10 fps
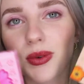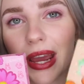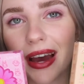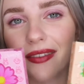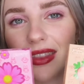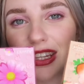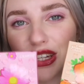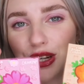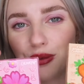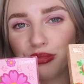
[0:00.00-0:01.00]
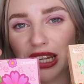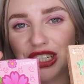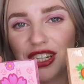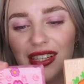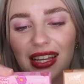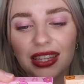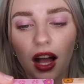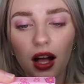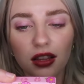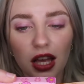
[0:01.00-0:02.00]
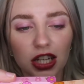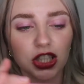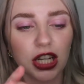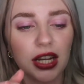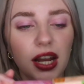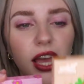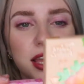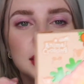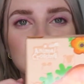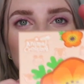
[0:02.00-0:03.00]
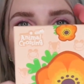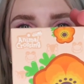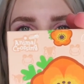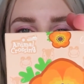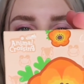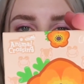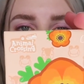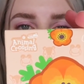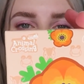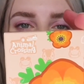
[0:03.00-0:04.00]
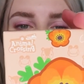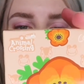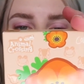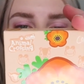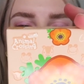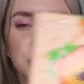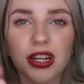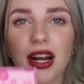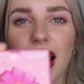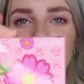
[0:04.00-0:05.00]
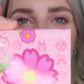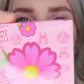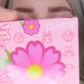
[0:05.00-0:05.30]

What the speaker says: we have the two blushes in the collection. This one is in Flower Tender, and then